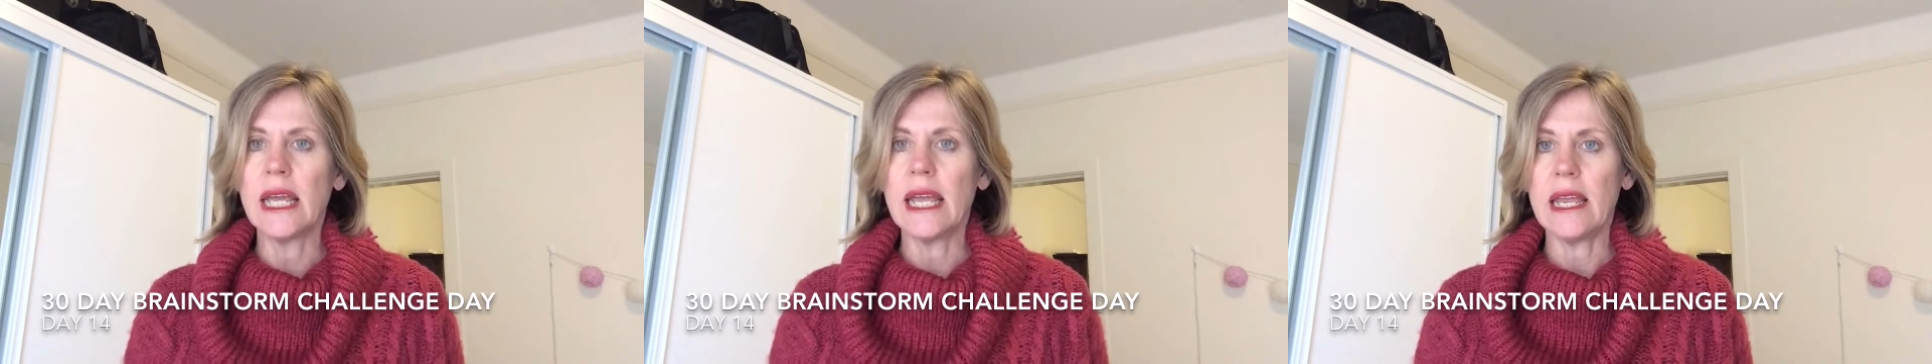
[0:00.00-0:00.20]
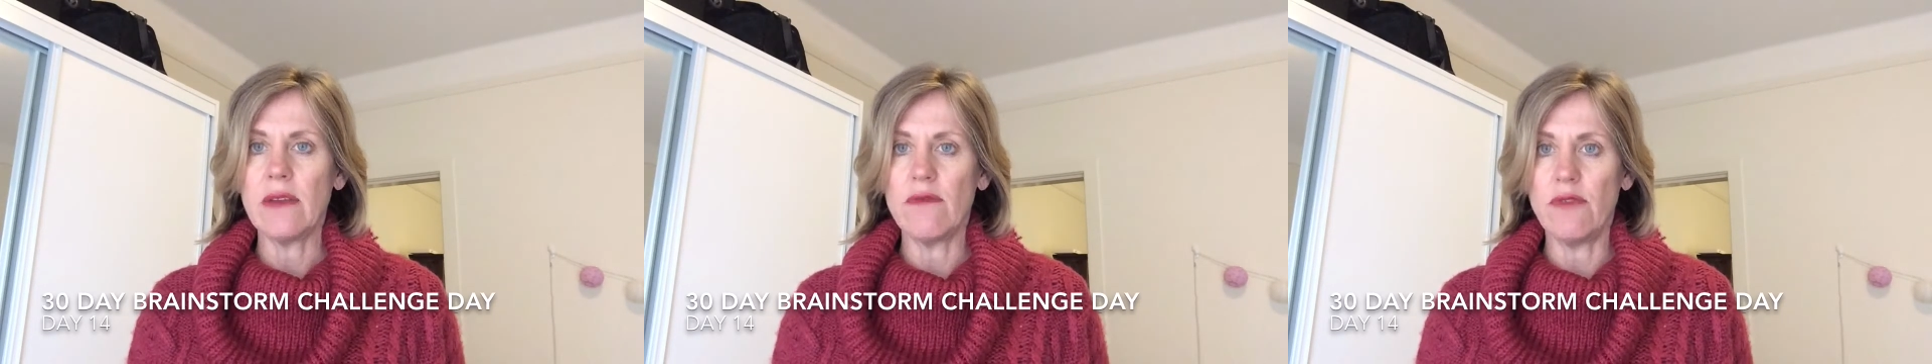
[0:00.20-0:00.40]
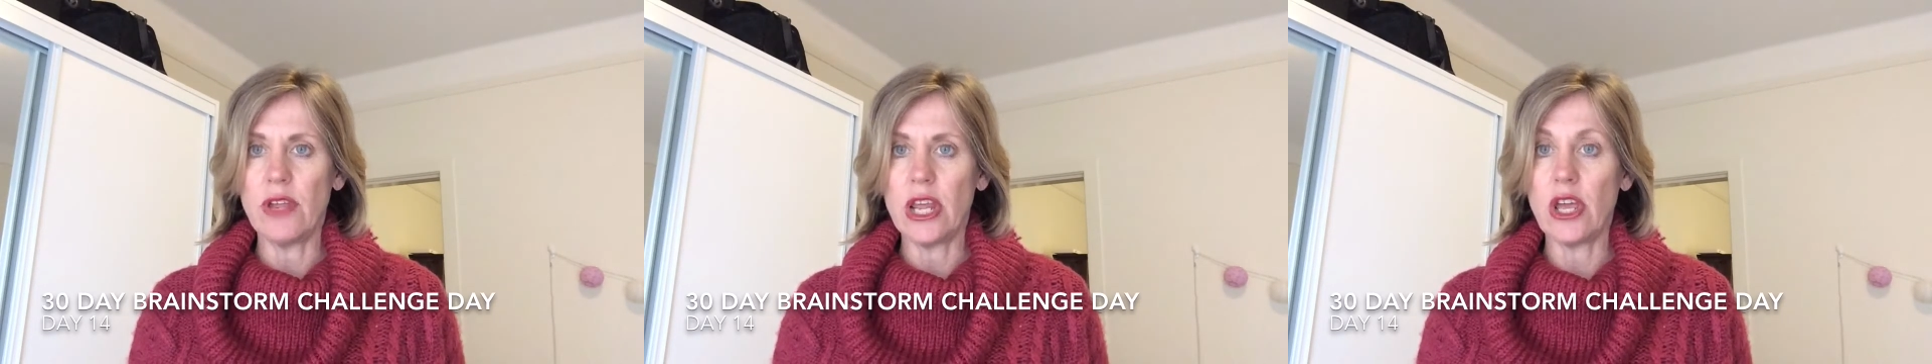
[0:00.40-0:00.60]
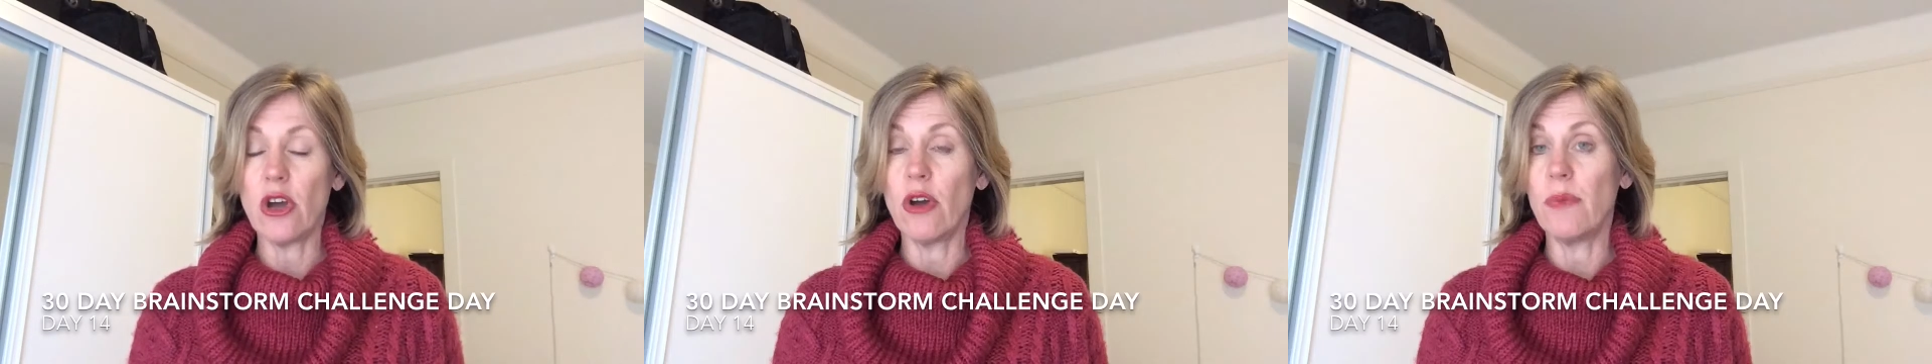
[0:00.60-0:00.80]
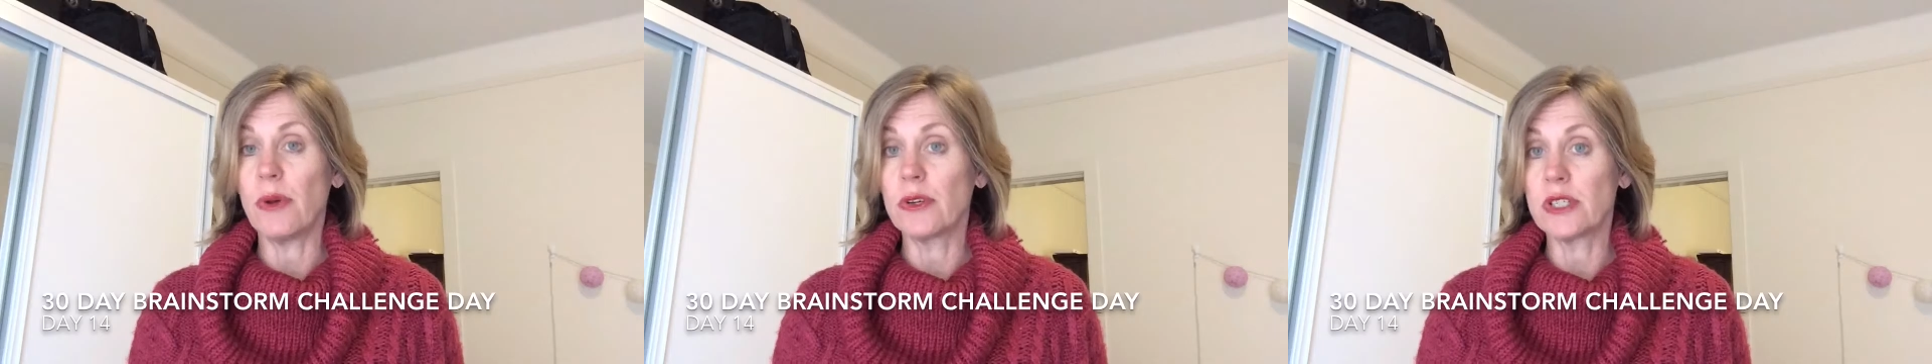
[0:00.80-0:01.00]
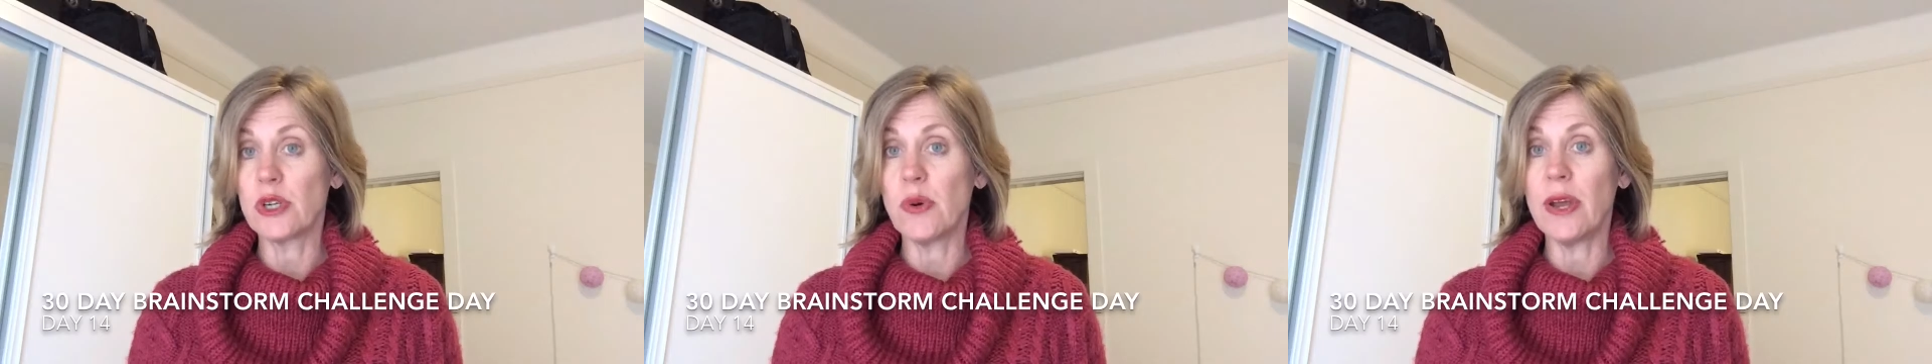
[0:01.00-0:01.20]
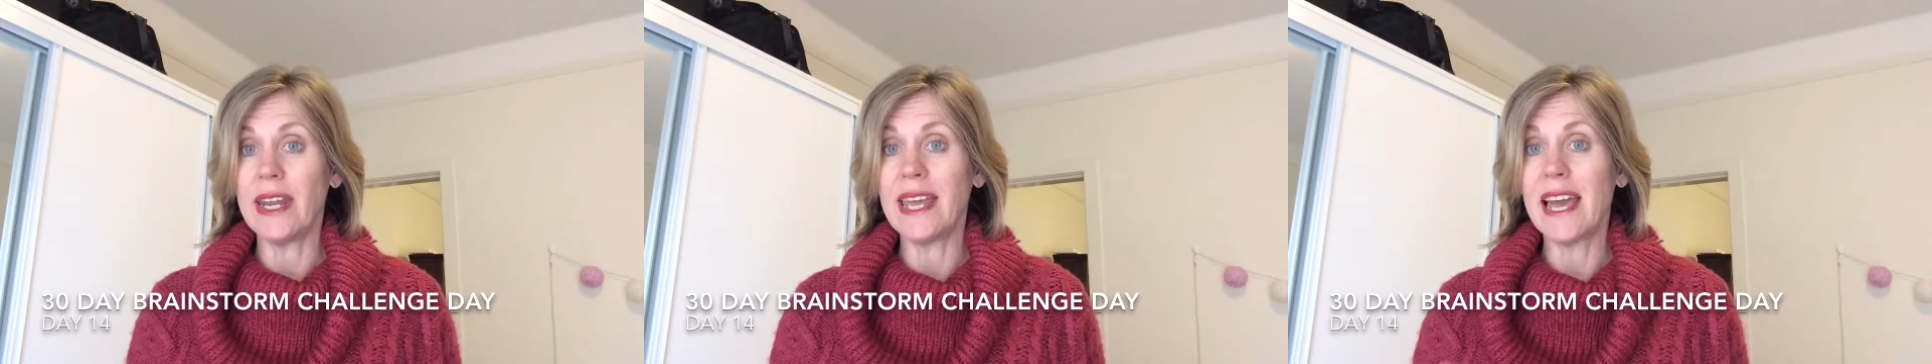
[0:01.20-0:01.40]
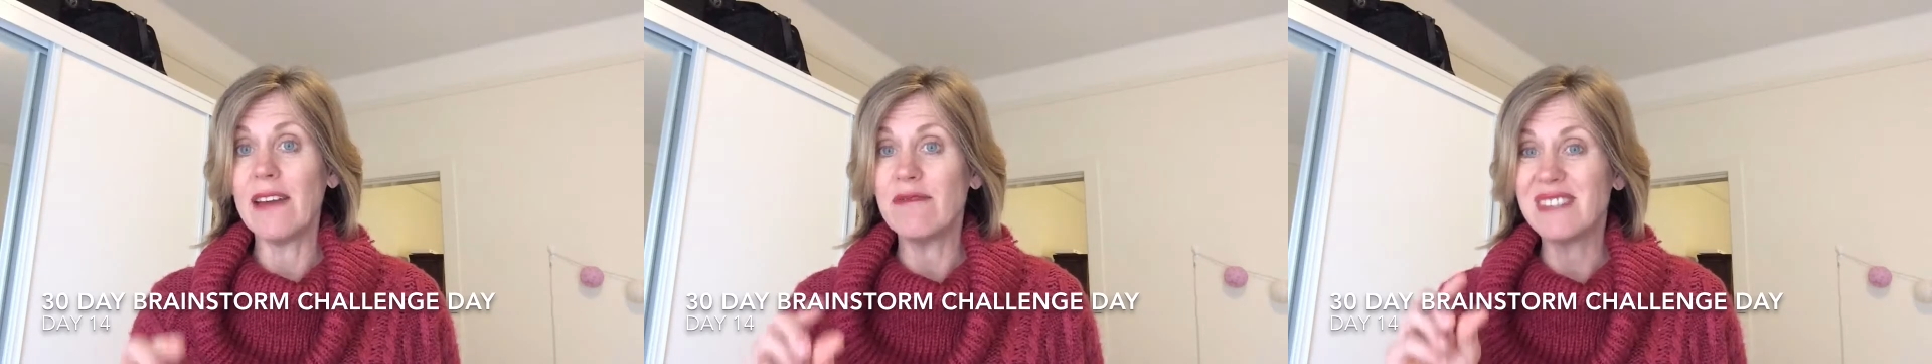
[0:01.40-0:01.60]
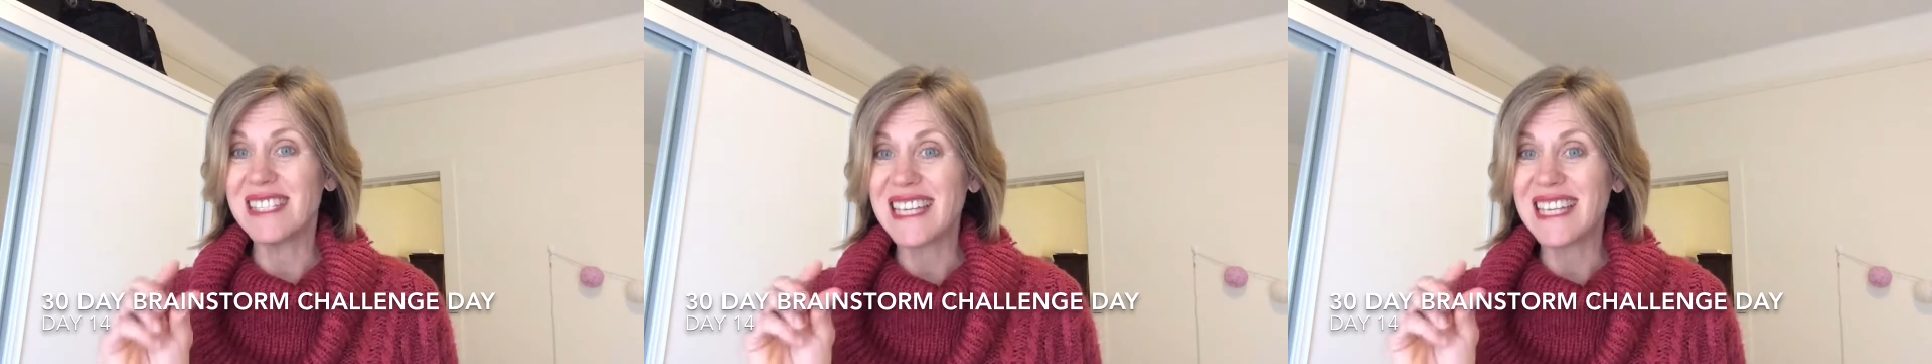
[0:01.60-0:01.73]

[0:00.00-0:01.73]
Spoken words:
in video, because you only have